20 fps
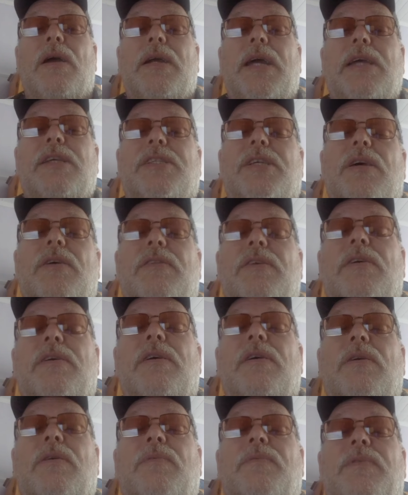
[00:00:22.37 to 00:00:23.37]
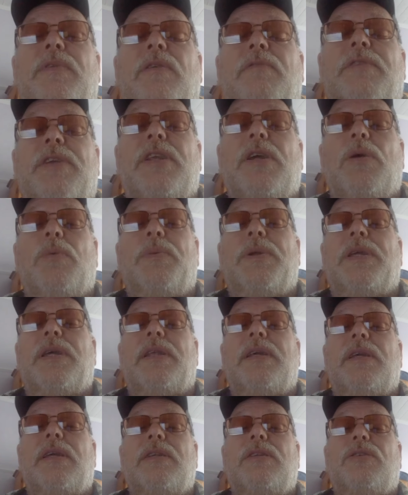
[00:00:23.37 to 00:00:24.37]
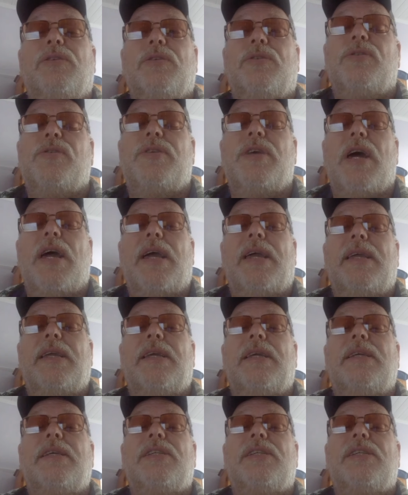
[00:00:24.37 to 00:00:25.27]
Okay, so the video we're getting into today